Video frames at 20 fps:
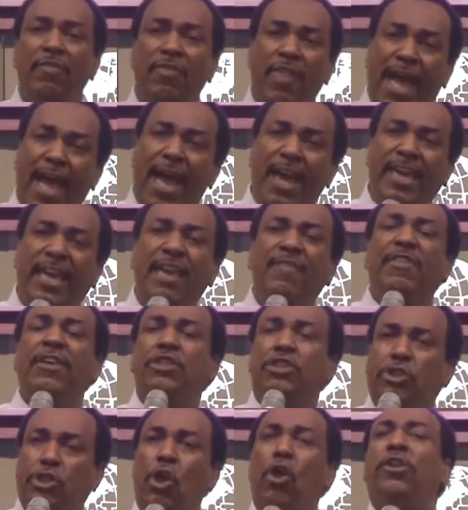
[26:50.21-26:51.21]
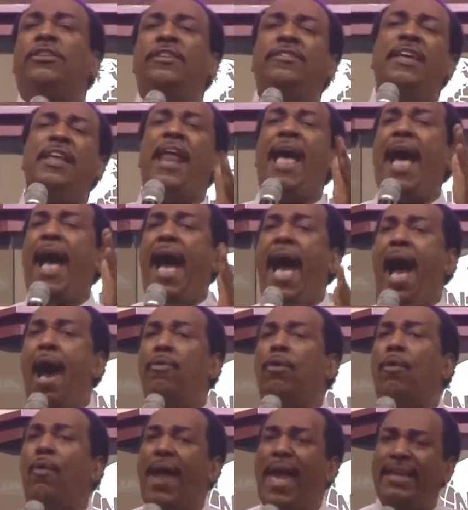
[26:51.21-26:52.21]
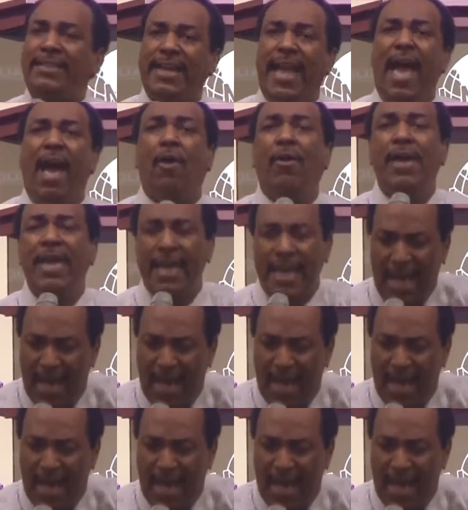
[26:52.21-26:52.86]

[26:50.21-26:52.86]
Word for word: There are even churches in our hour right now,